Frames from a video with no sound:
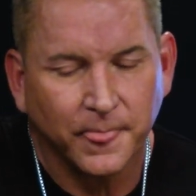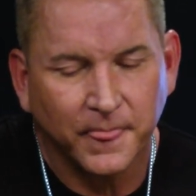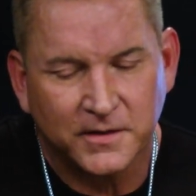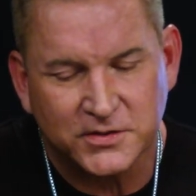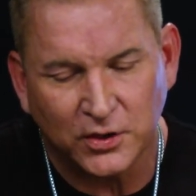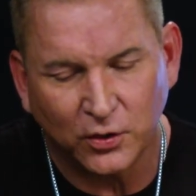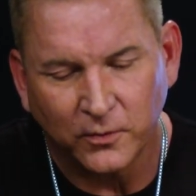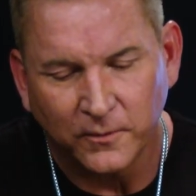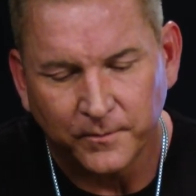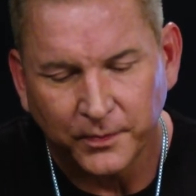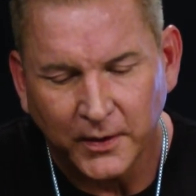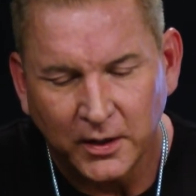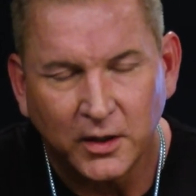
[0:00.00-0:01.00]
So
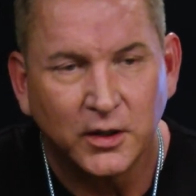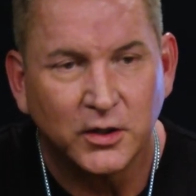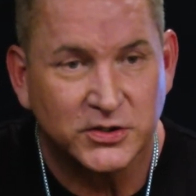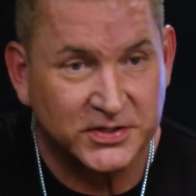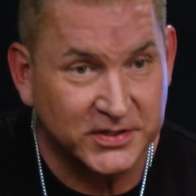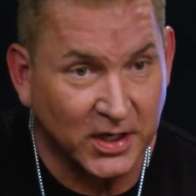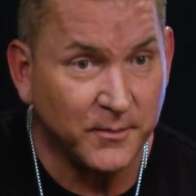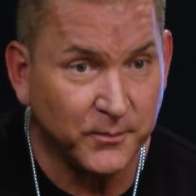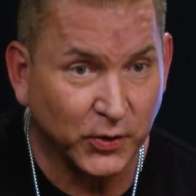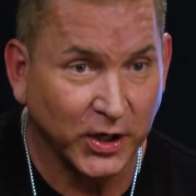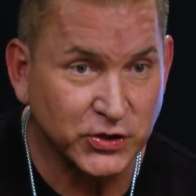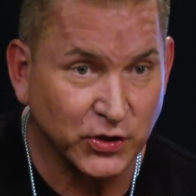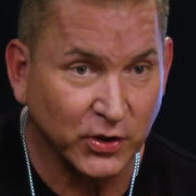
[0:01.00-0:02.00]
some
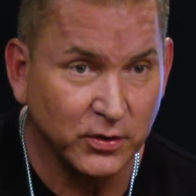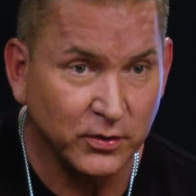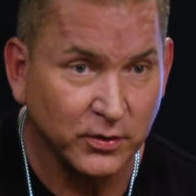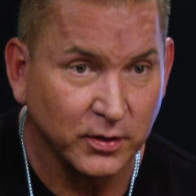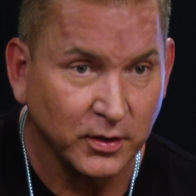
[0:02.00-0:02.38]
pressure,